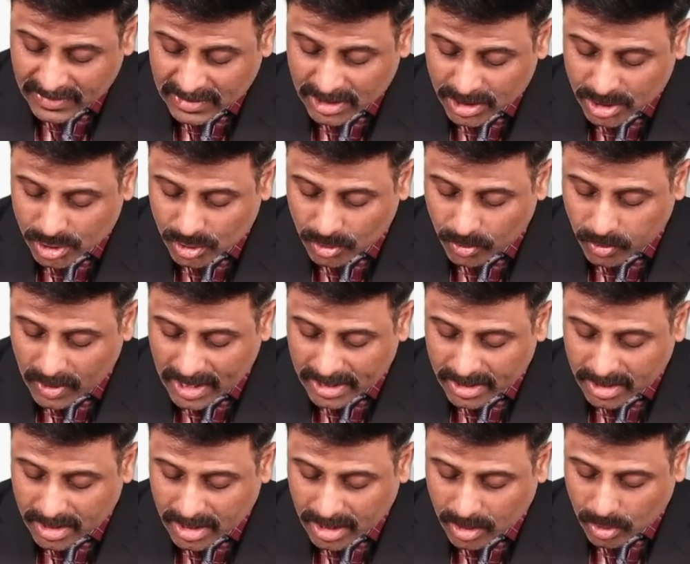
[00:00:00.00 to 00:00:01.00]
So
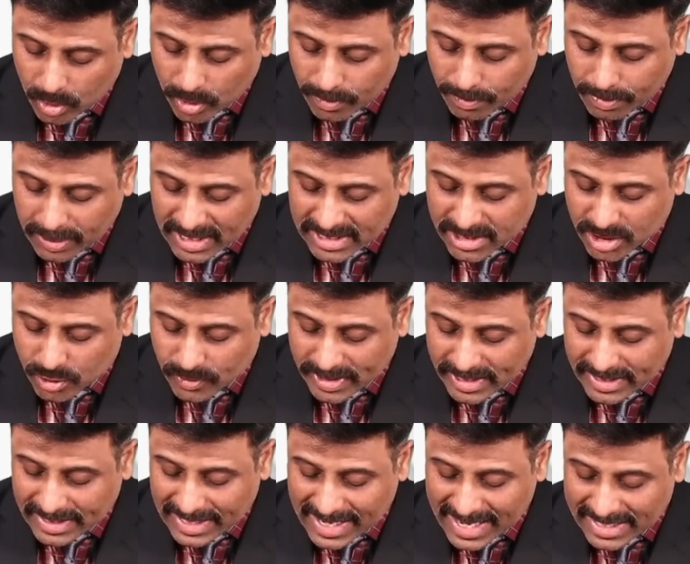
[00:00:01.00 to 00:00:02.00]
1 crore plus
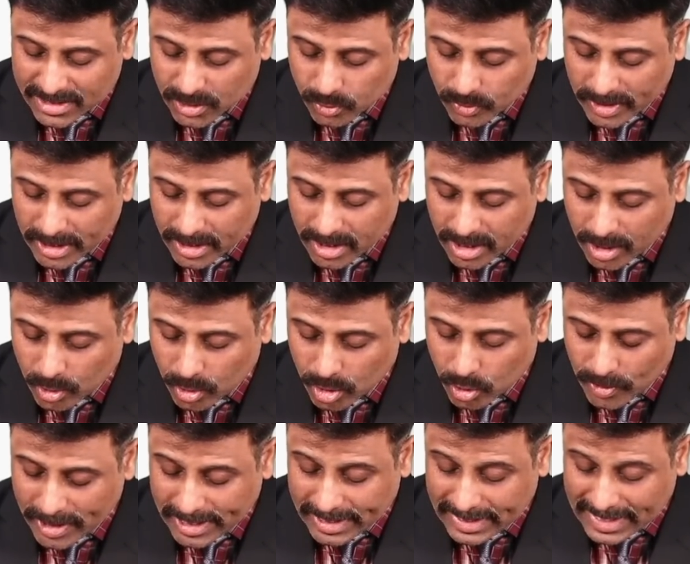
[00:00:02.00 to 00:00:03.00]
20 lakhs, 1 crore
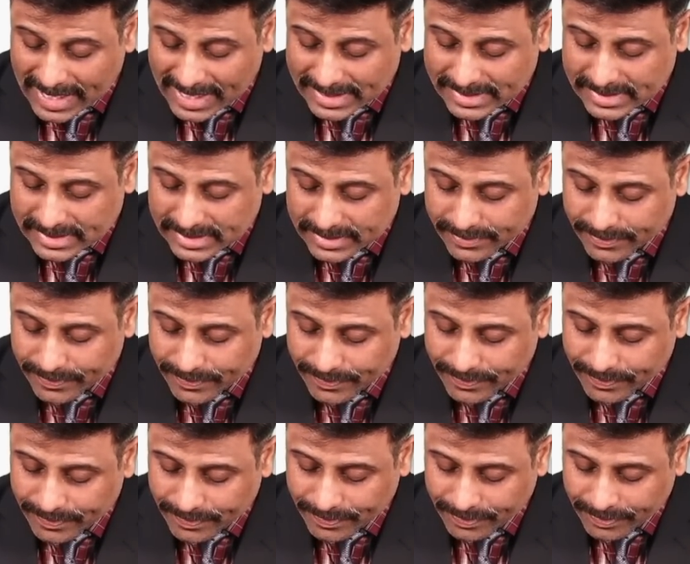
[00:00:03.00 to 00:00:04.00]
20 lakhs.
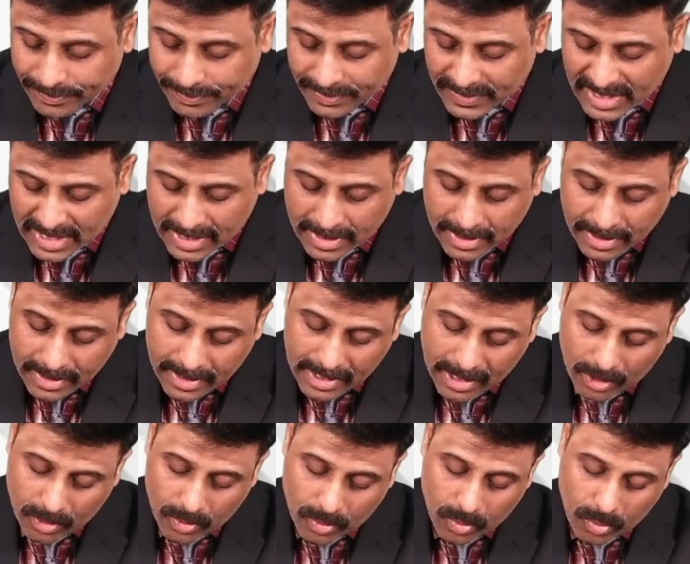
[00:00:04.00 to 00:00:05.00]

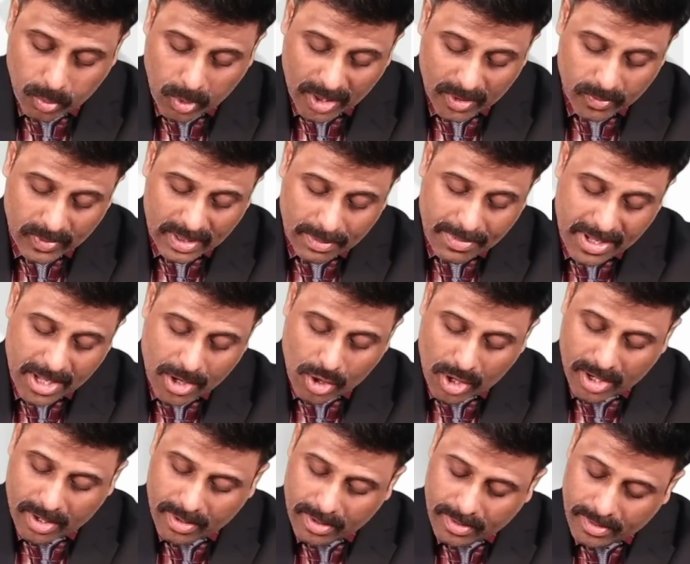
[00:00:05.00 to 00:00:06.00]
Now what will be
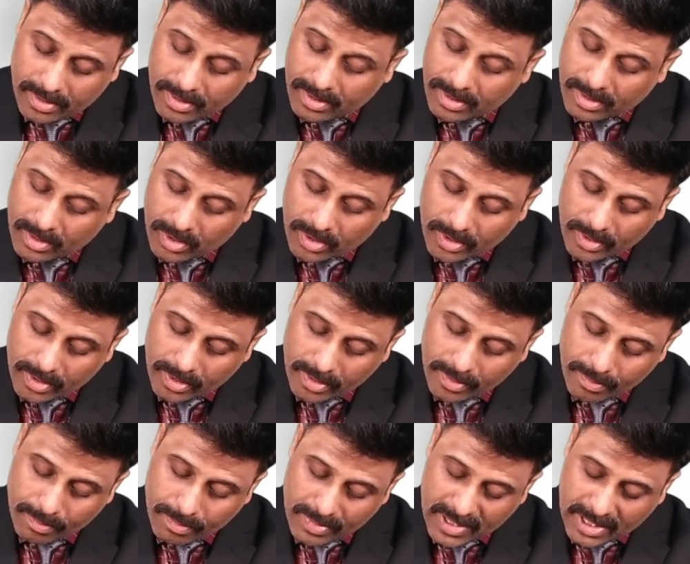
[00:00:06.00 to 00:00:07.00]
your
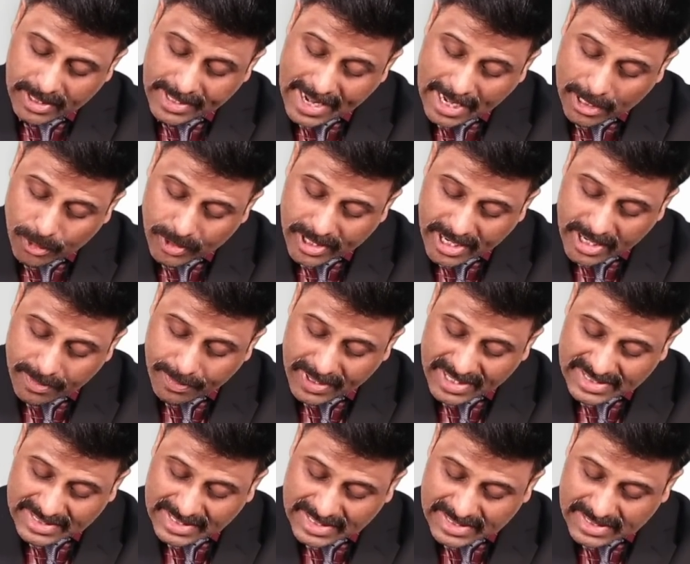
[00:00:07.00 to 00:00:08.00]
diluted
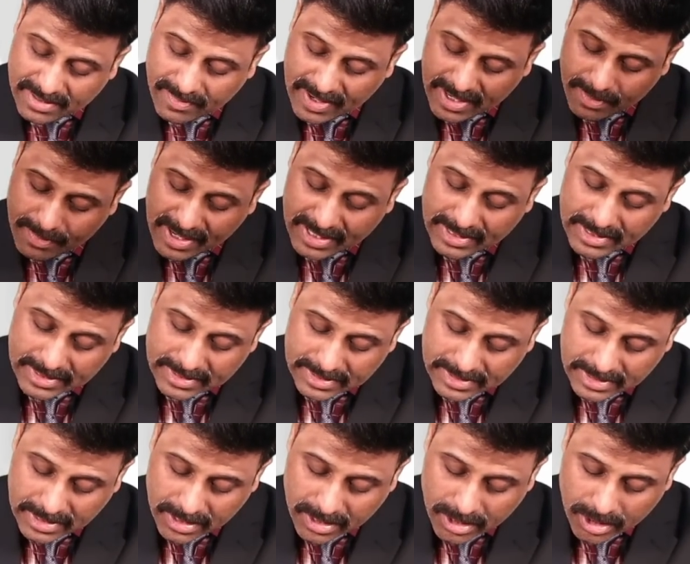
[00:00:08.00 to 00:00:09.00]
EPS? This divided by this.
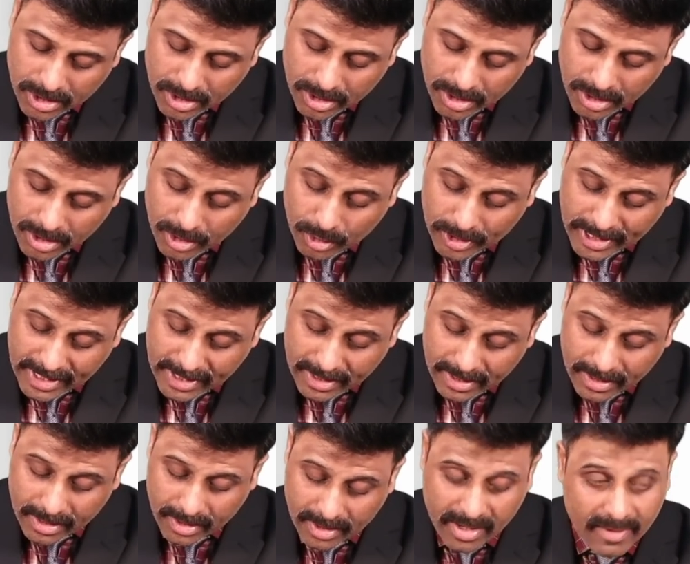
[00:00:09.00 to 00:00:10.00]
Okay,
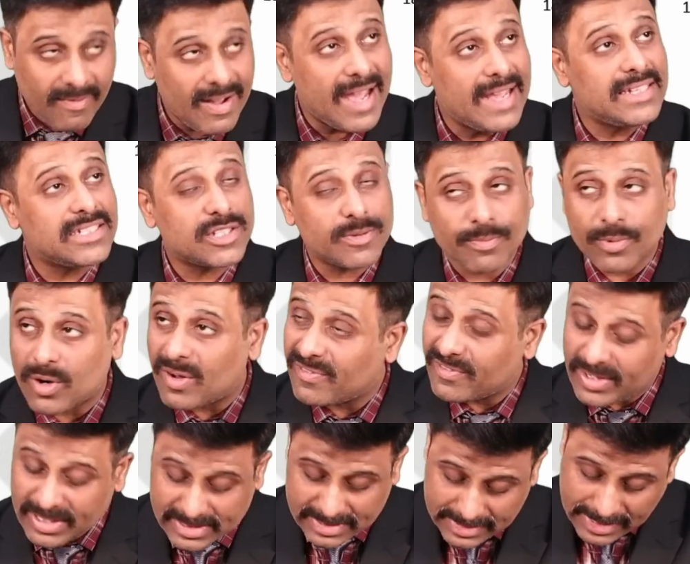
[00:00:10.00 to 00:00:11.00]
revised
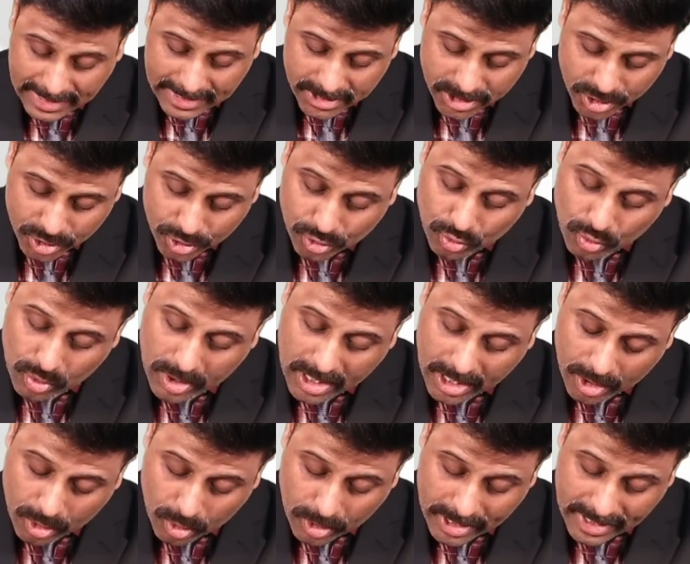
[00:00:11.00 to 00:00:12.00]
profits, that is 2
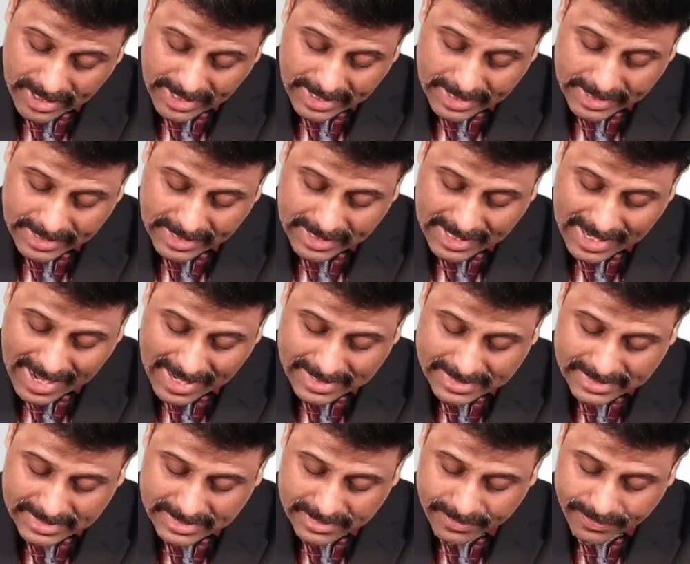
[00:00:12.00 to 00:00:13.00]
crore 18
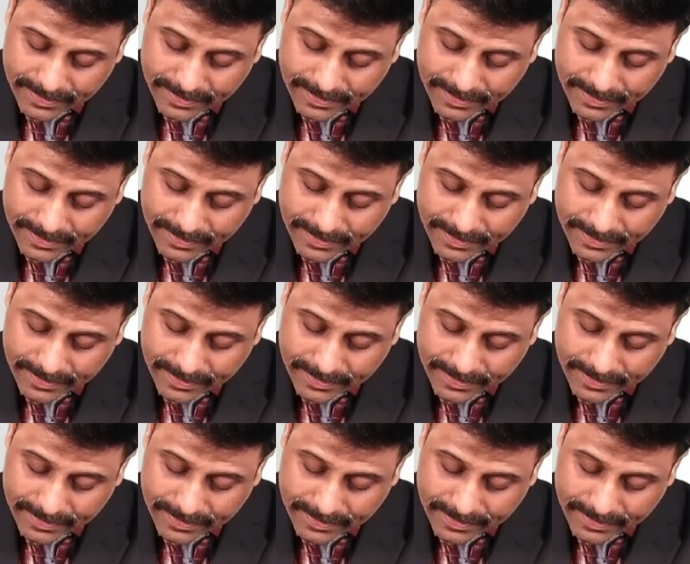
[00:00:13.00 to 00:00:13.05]
lakhs